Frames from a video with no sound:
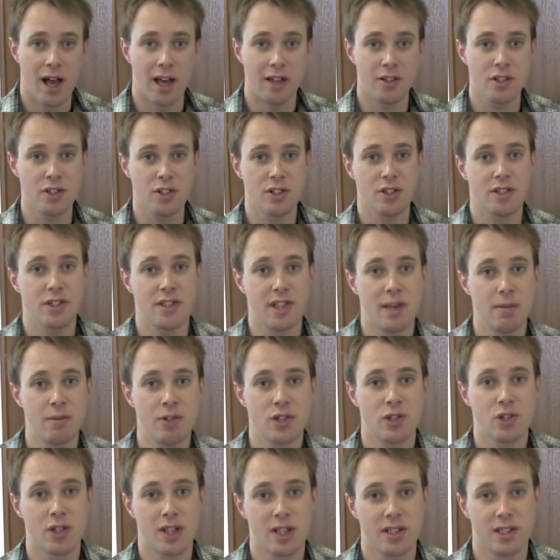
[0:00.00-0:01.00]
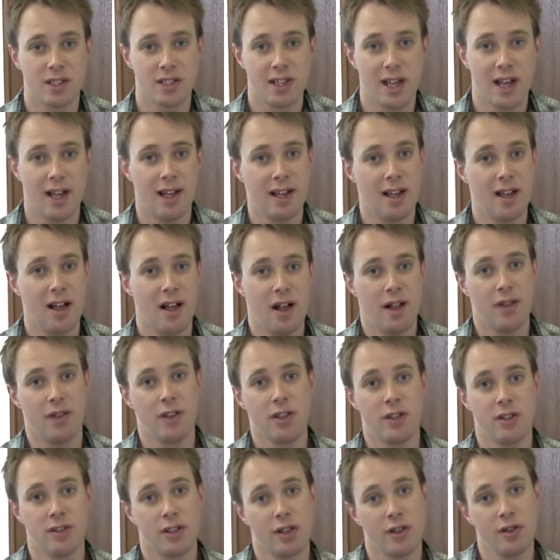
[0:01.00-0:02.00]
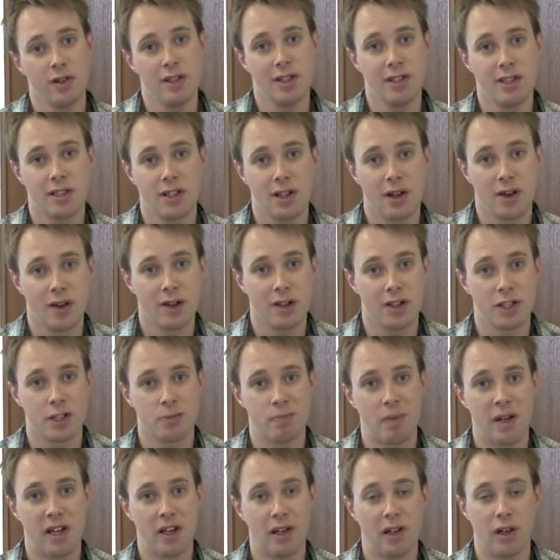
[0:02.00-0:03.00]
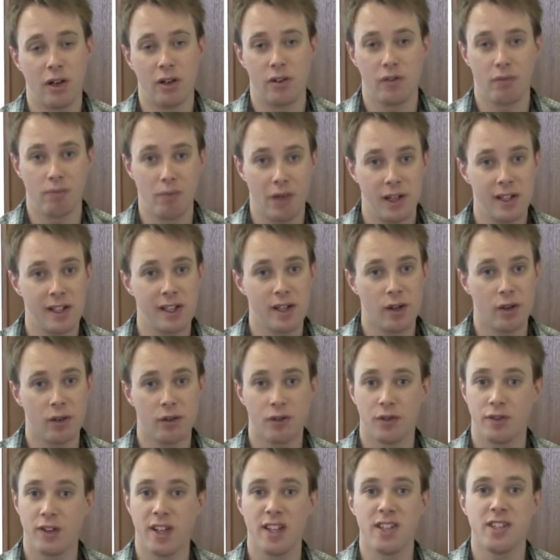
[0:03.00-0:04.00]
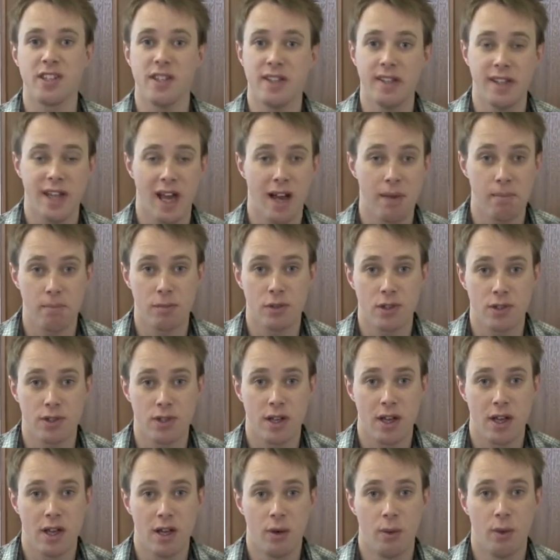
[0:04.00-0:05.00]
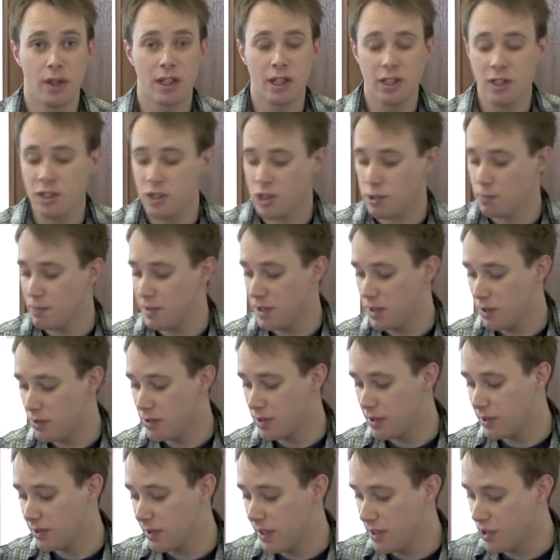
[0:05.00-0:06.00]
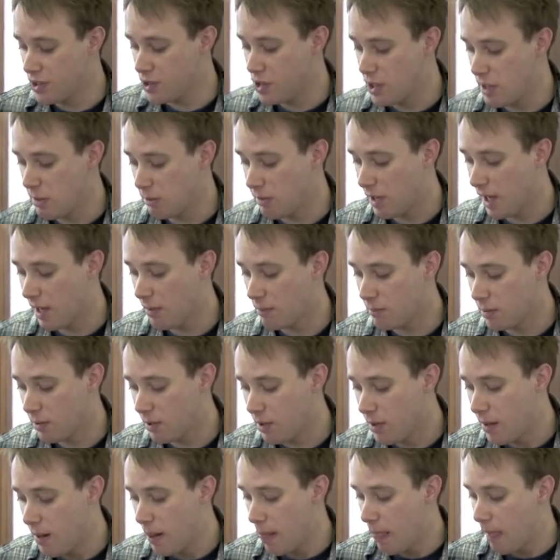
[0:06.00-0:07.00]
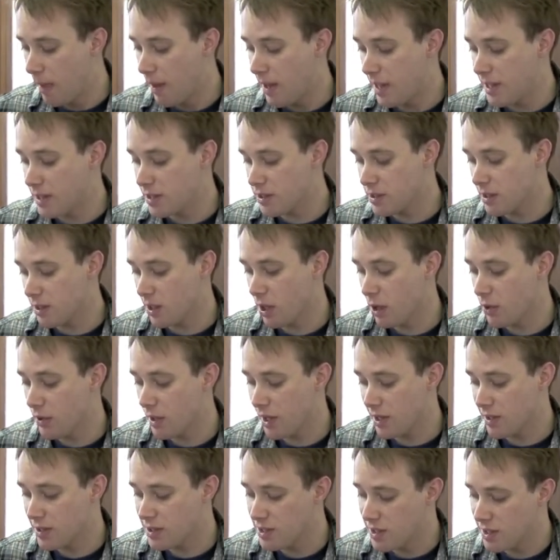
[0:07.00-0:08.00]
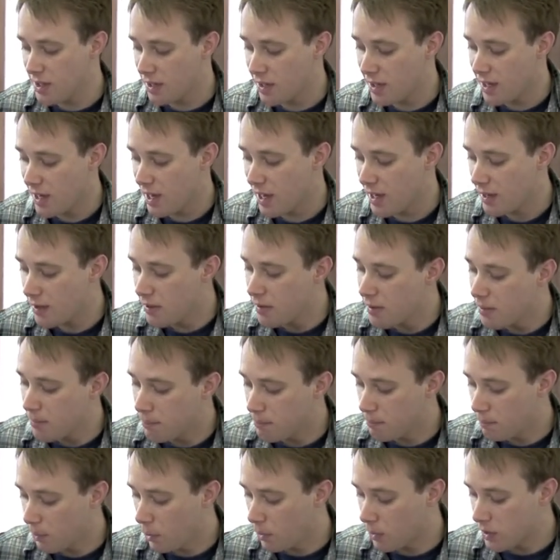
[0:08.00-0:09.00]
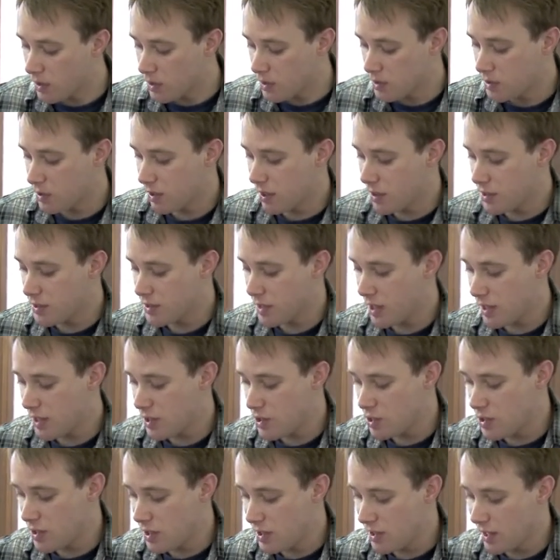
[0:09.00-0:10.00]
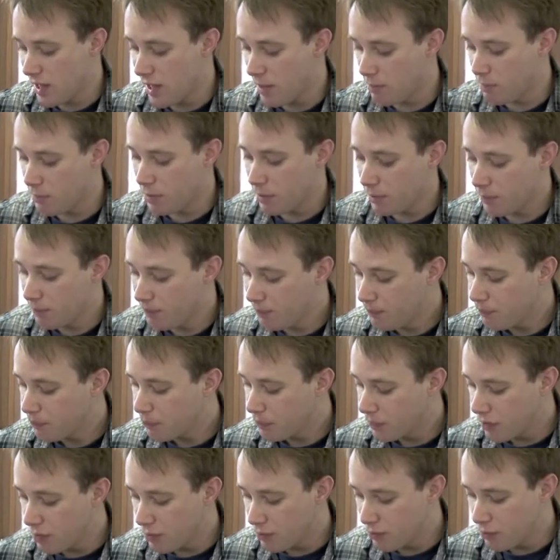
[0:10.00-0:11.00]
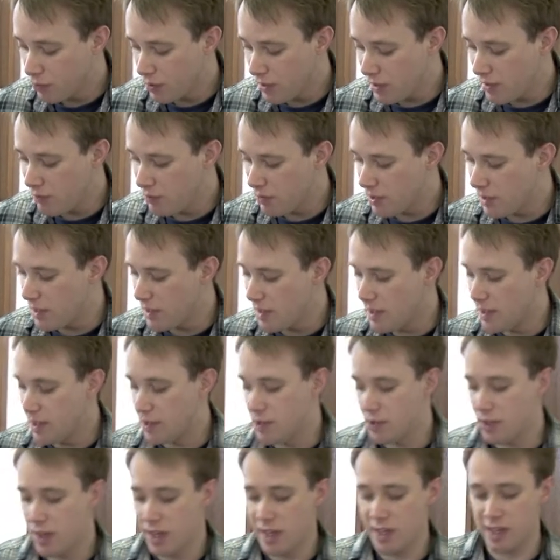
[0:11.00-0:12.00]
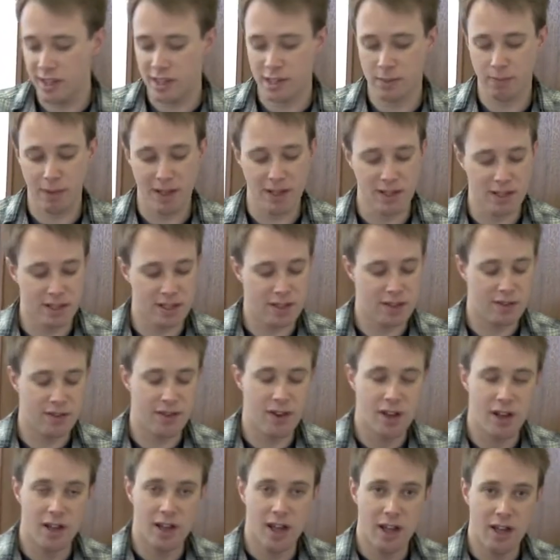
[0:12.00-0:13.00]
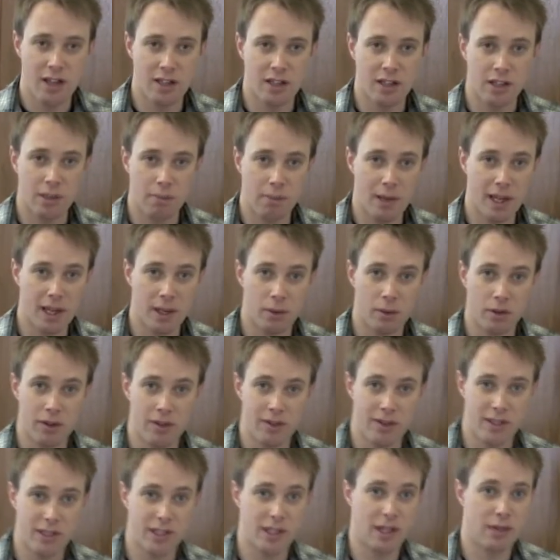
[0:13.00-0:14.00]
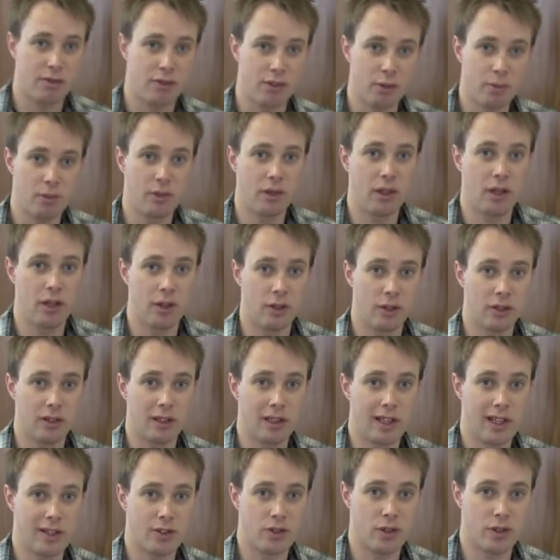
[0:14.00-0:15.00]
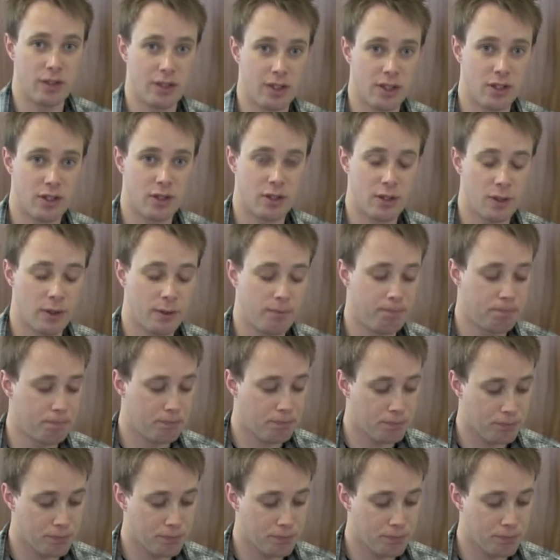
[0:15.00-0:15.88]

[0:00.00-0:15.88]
And just to demonstrate today that you don't need to go out and spend a lot of money on fancy cameras, we're going to just be using this cheap camera. It's a Kodak ZI-8 pocket size HD camera, really inexpensive, and you can pick one of these up from your local electronics store.